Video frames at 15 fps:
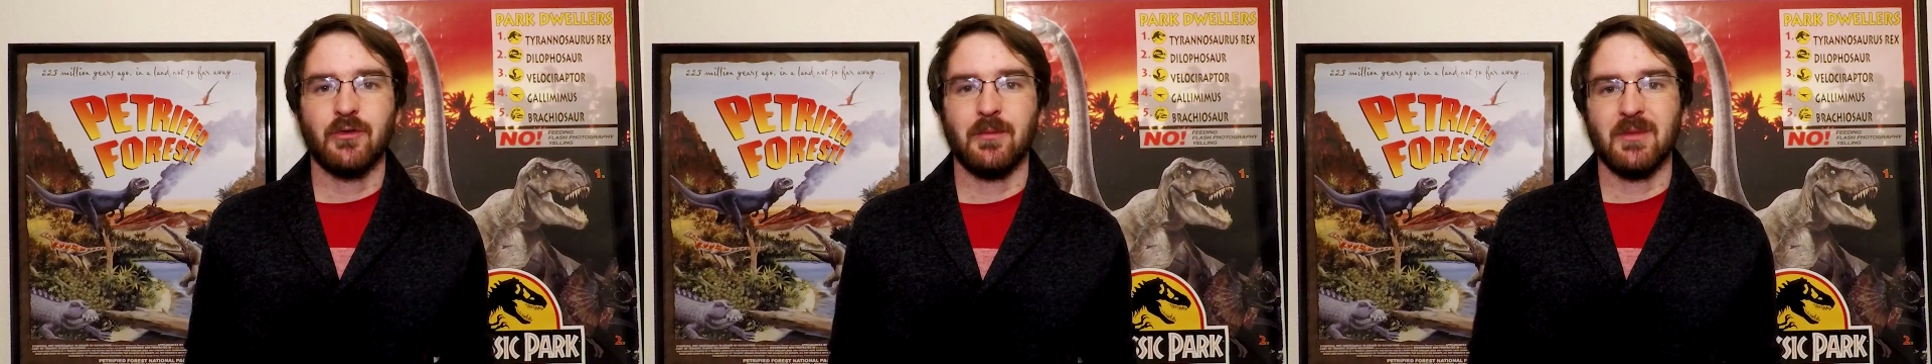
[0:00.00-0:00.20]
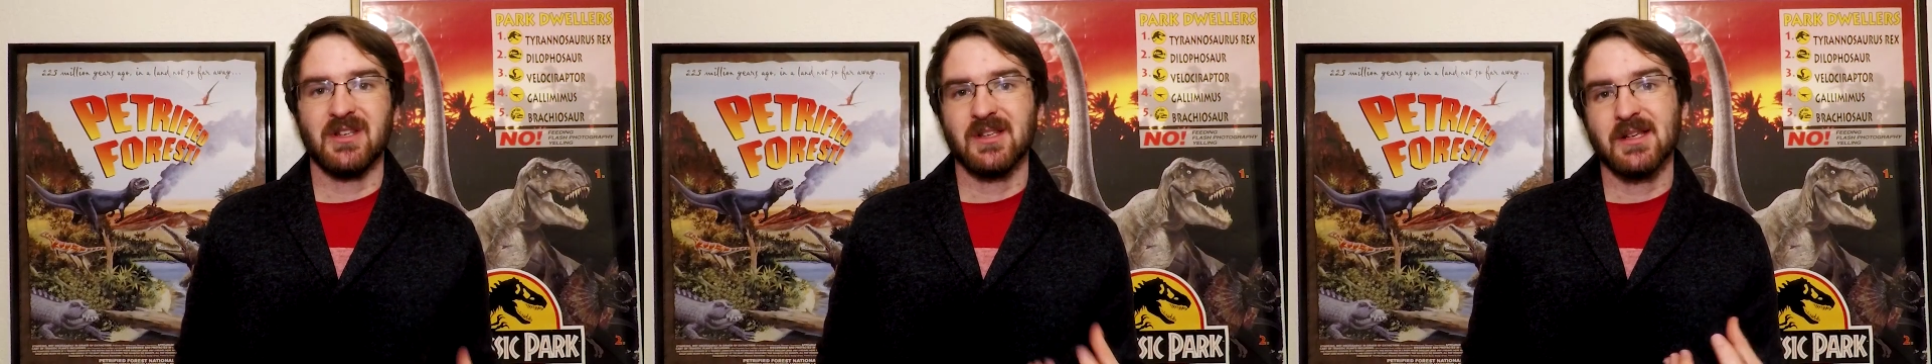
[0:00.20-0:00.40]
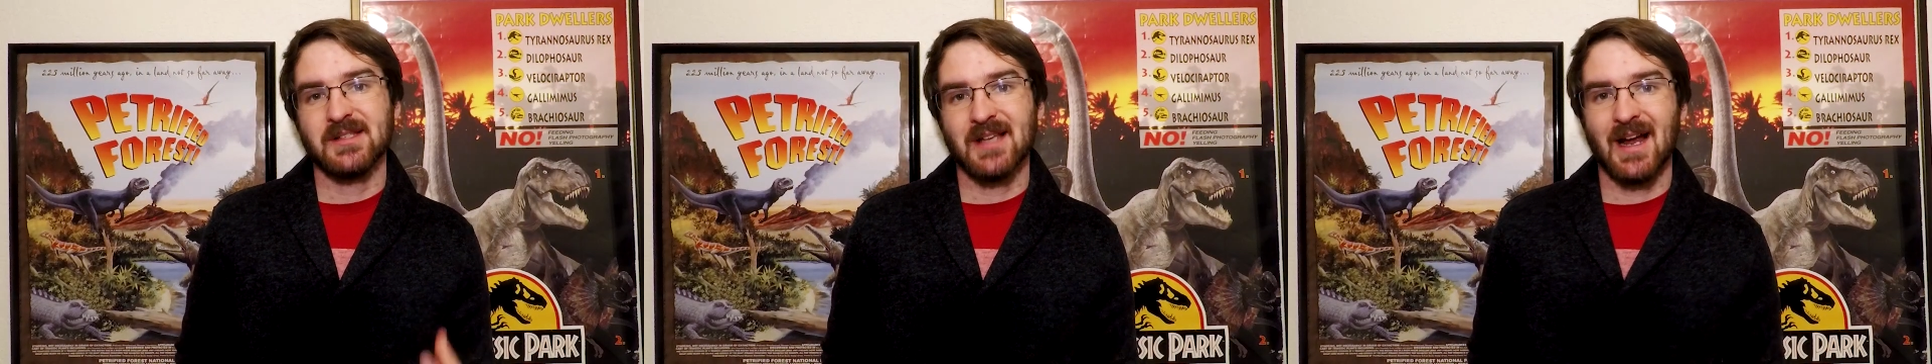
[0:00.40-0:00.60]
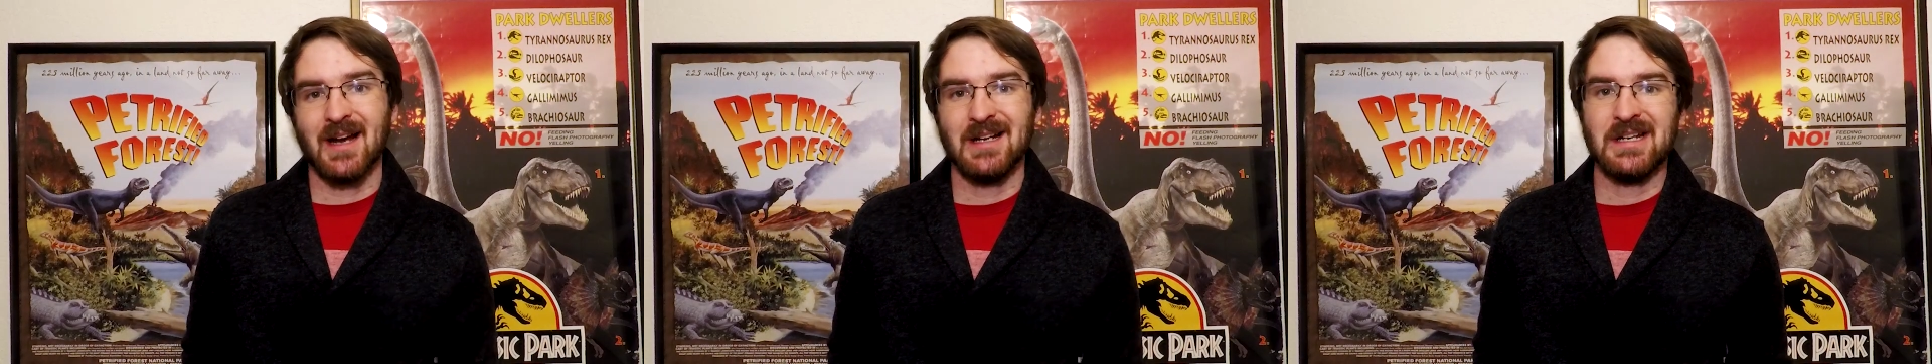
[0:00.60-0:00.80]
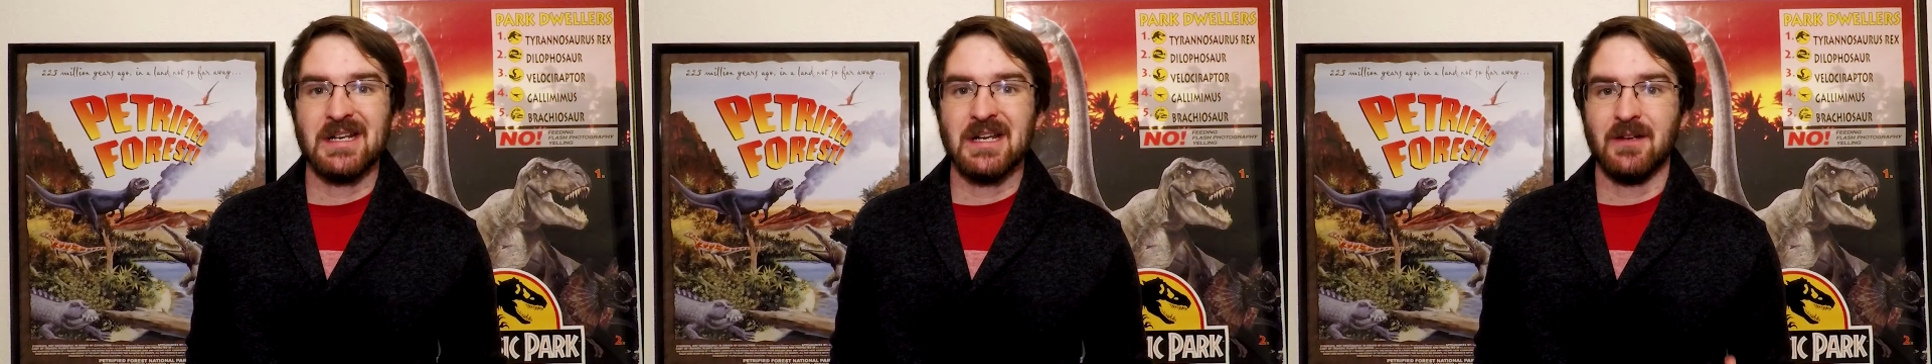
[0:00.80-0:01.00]
from the
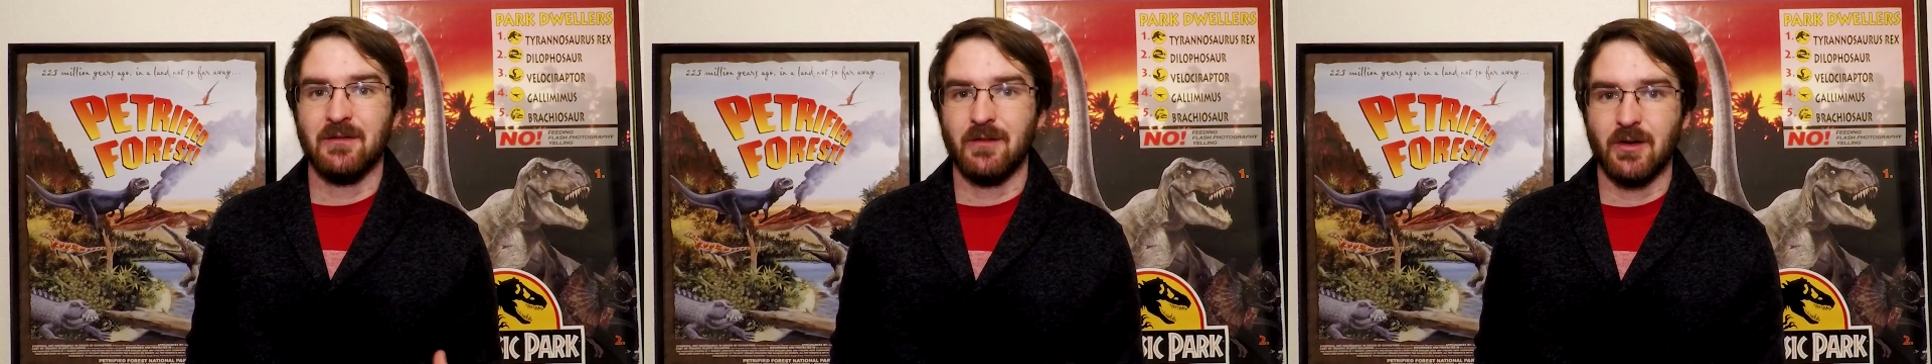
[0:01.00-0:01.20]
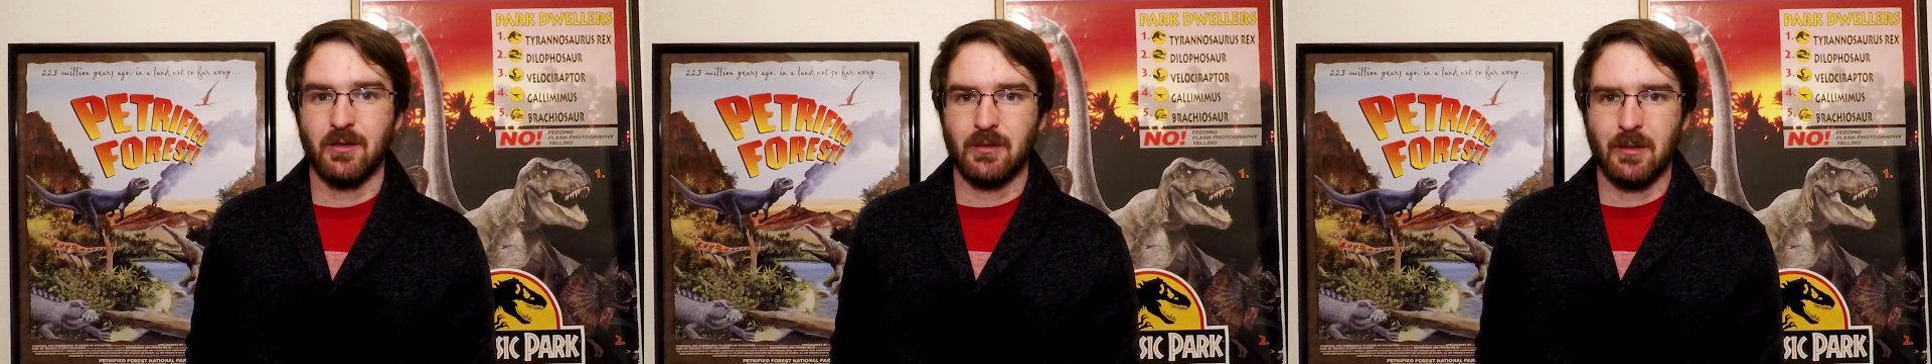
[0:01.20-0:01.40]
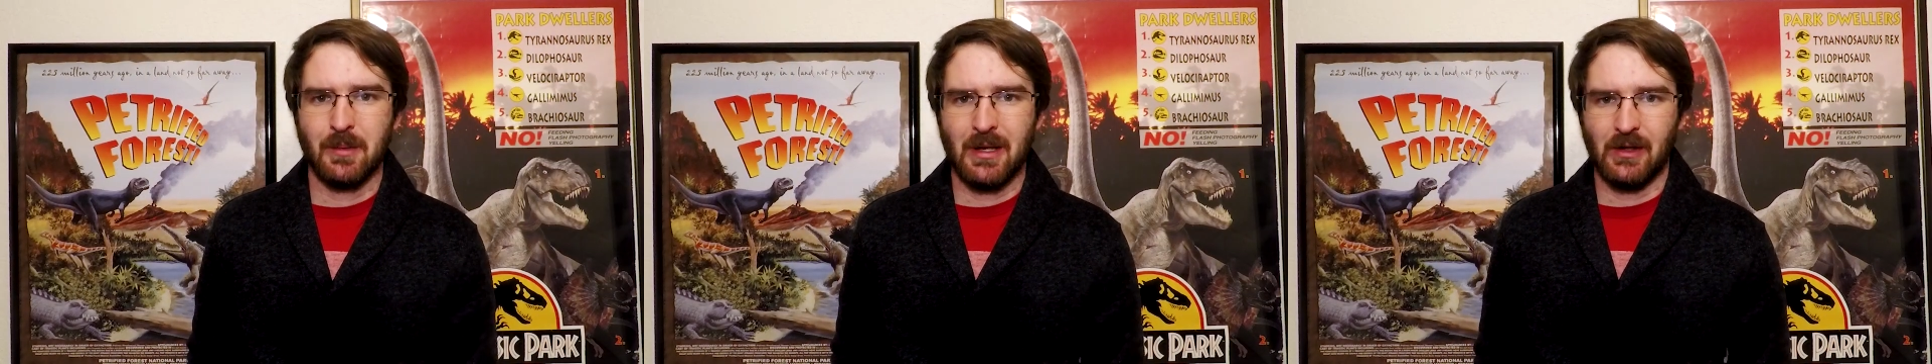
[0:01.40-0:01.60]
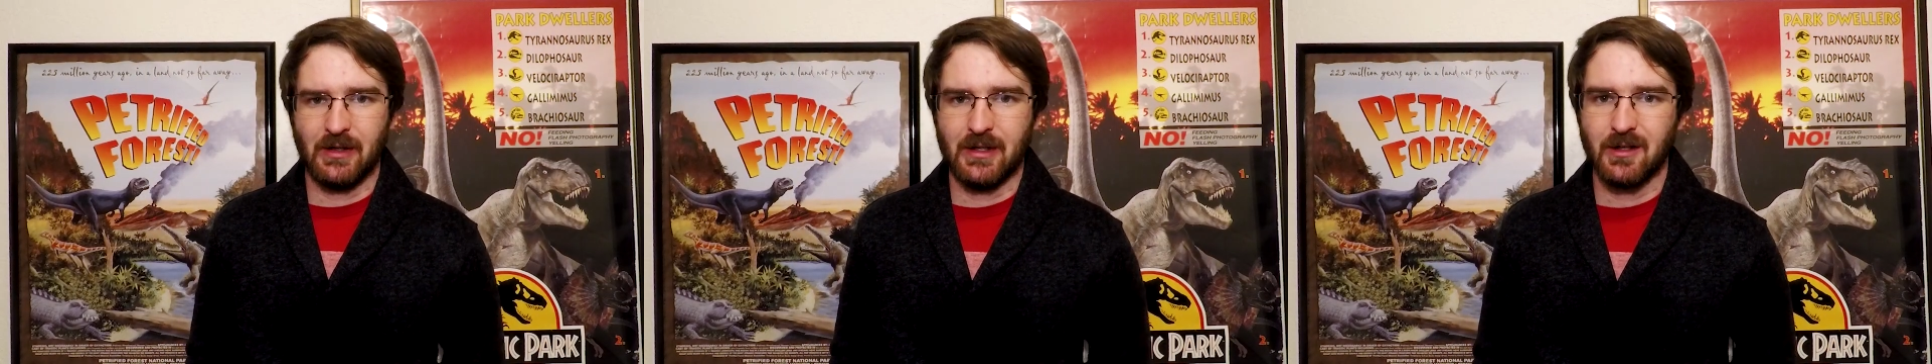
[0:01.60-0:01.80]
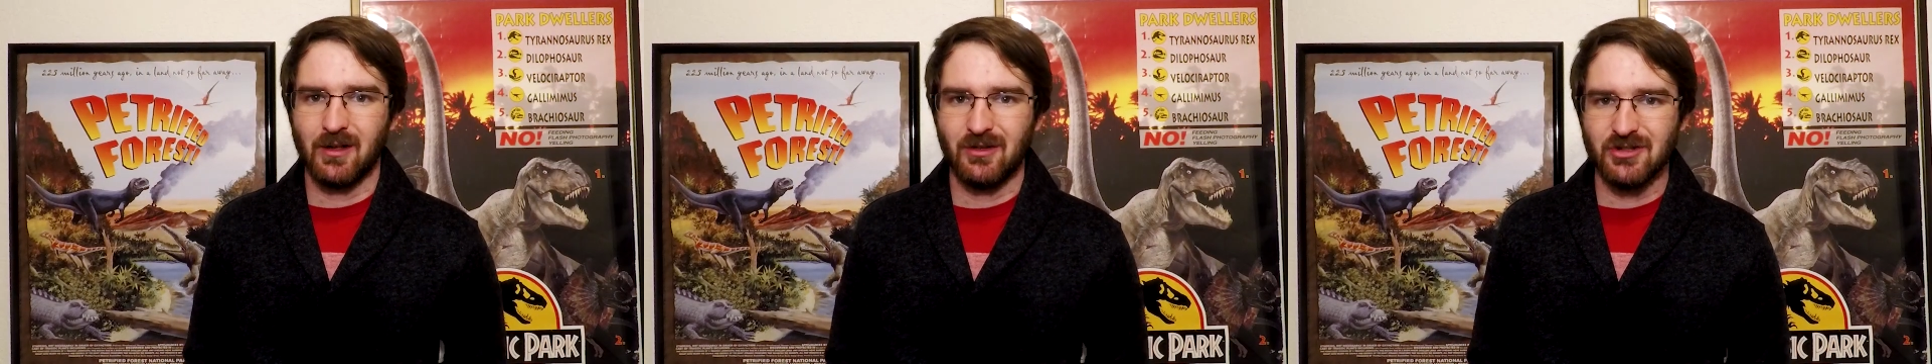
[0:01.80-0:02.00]
Society of Vertebrate
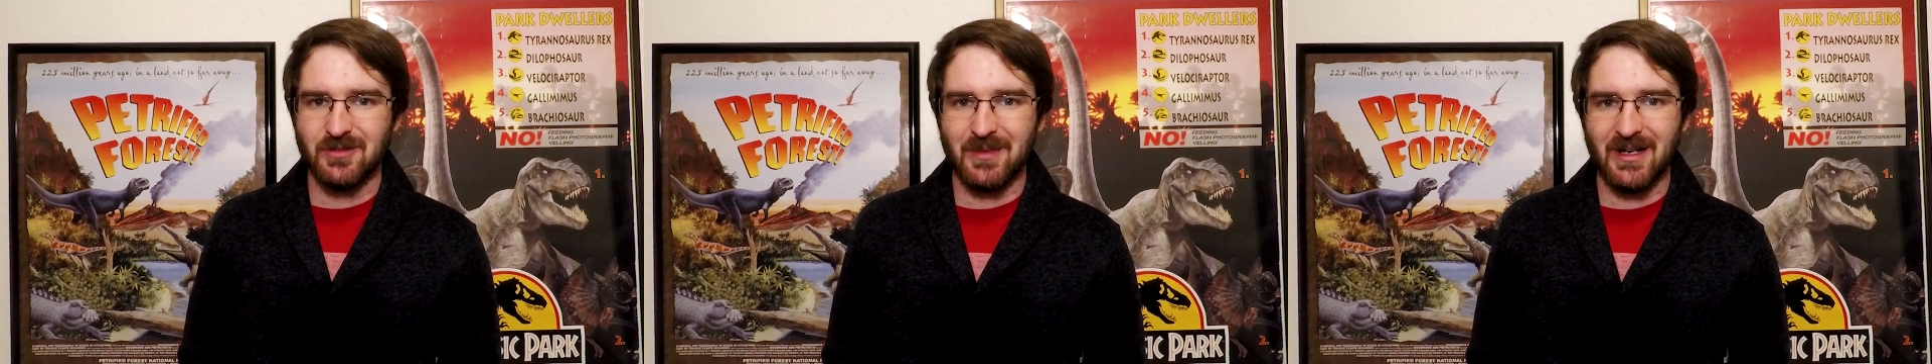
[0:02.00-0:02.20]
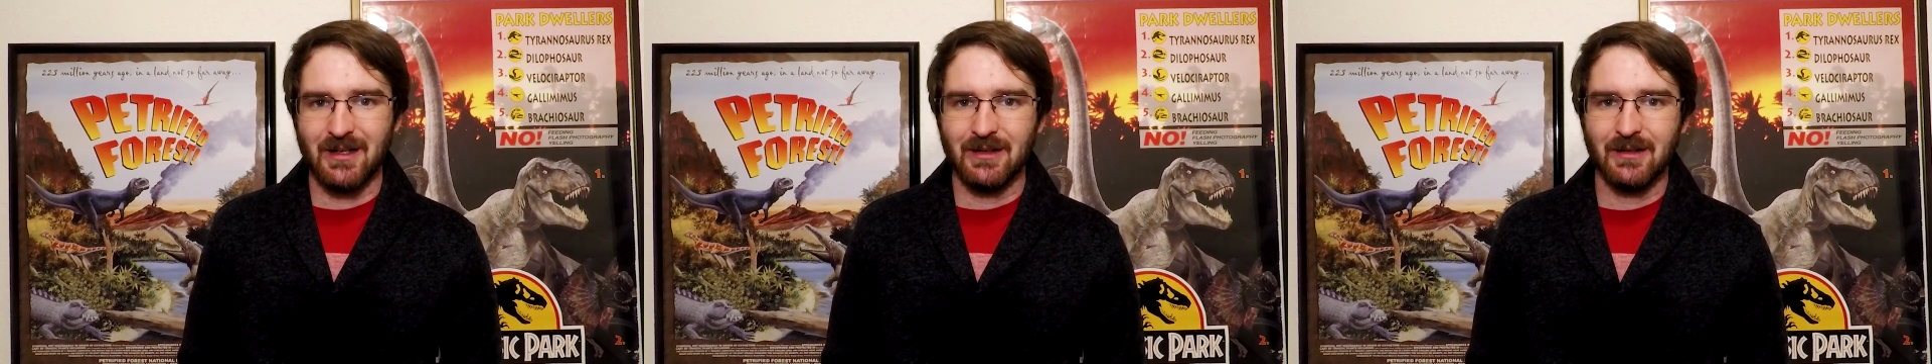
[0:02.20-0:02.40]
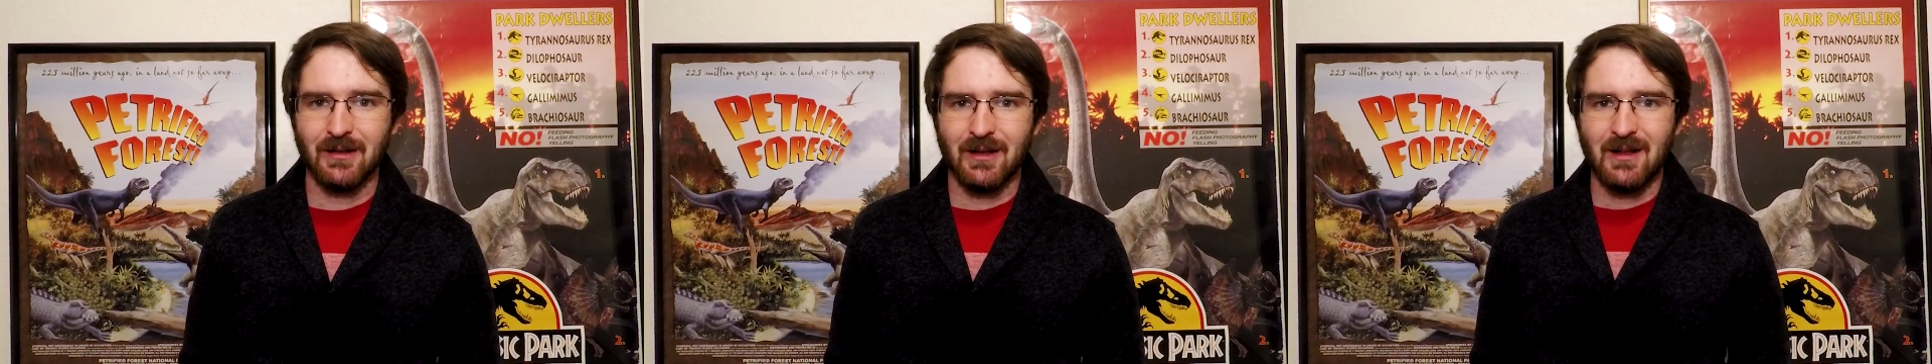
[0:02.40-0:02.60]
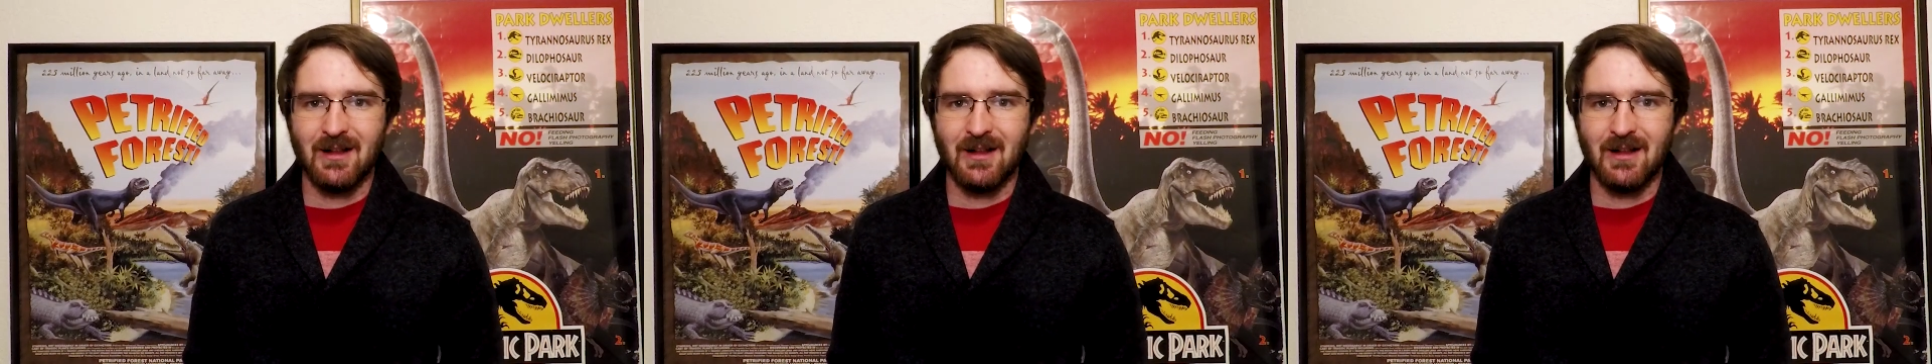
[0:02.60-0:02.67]
Paleontology meeting,